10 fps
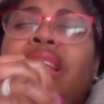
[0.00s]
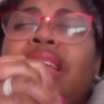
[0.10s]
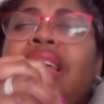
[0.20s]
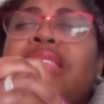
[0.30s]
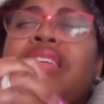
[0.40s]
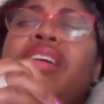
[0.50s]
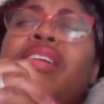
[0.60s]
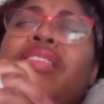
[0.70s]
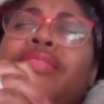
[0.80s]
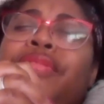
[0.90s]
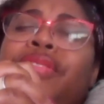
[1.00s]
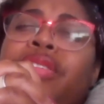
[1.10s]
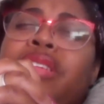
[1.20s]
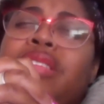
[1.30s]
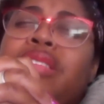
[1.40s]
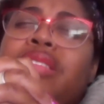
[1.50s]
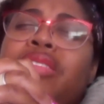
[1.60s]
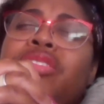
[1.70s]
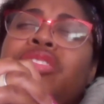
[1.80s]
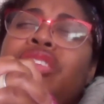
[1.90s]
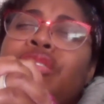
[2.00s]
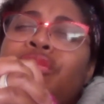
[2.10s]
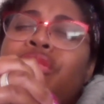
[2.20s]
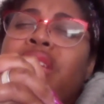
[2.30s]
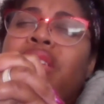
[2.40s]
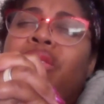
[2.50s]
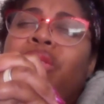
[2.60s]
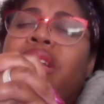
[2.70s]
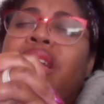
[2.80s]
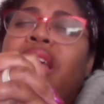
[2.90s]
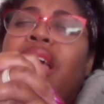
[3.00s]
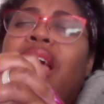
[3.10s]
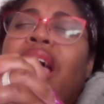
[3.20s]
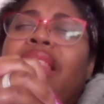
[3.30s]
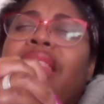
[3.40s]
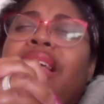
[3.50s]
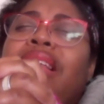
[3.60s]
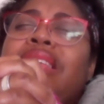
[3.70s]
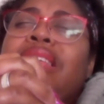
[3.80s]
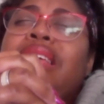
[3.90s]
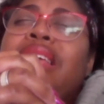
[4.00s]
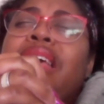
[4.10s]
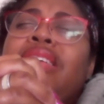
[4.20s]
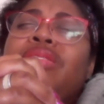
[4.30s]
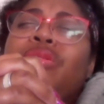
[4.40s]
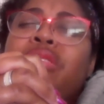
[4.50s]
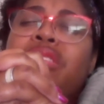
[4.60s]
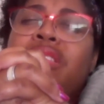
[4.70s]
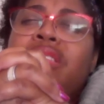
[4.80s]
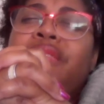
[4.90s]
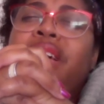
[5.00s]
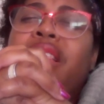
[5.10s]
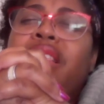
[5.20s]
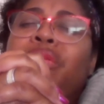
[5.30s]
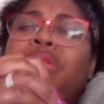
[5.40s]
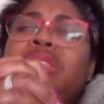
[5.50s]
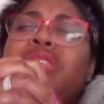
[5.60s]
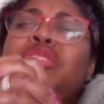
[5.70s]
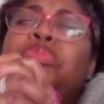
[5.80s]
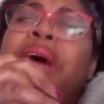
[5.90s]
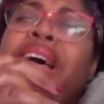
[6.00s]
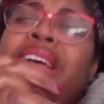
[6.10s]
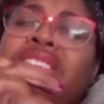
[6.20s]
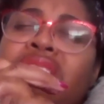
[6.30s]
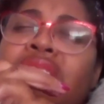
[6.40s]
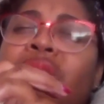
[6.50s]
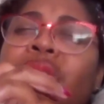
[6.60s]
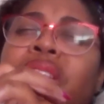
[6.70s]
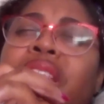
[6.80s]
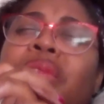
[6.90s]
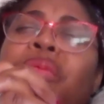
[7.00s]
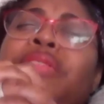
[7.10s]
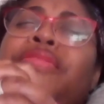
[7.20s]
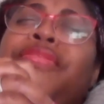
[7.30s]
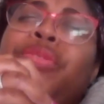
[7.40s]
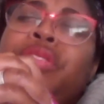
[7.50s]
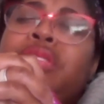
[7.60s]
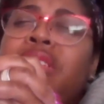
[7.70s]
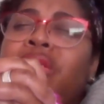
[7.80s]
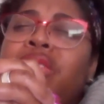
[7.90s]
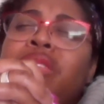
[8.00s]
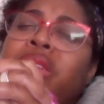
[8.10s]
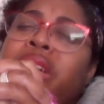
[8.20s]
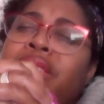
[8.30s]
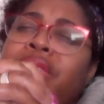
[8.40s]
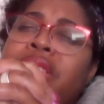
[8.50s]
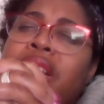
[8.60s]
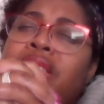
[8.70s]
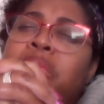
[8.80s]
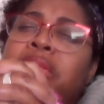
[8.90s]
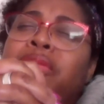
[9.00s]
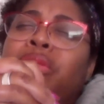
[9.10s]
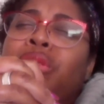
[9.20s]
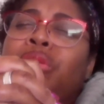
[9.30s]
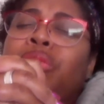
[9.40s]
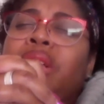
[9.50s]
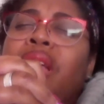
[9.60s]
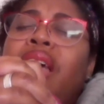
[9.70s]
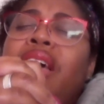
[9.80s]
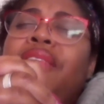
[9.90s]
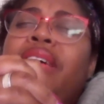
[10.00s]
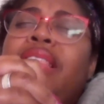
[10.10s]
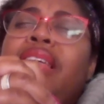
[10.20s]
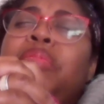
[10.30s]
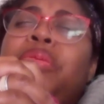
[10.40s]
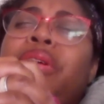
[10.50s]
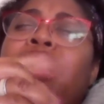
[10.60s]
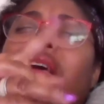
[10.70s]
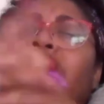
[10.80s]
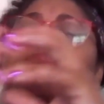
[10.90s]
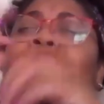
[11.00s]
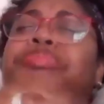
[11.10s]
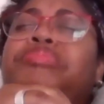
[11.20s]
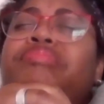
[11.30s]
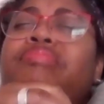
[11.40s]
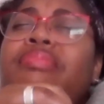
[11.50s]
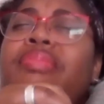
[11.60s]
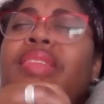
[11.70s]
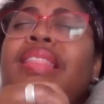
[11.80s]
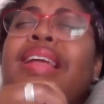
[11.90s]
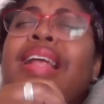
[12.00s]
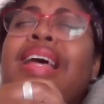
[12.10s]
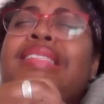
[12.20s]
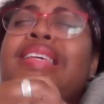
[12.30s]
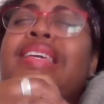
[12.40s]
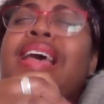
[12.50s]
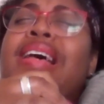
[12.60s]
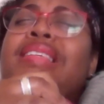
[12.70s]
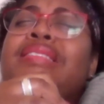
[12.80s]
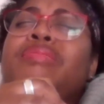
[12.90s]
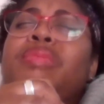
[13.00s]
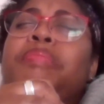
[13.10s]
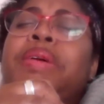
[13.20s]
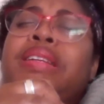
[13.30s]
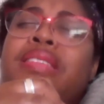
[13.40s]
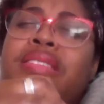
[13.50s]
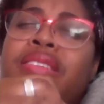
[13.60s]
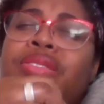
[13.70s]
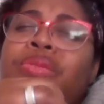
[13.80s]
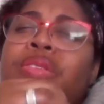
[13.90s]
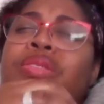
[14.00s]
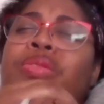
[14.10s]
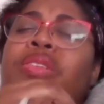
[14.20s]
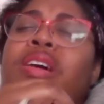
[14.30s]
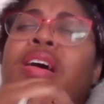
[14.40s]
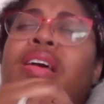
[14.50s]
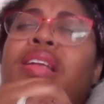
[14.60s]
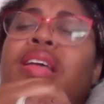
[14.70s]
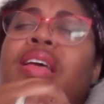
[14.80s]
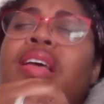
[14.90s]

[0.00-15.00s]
that he has a heart for us, your children, Lord, and that he exhorts us, Father, with such passion, Lord, that we're forced, Lord, to look at ourselves before you. Father, I pray that as he has ministered to us, oh God,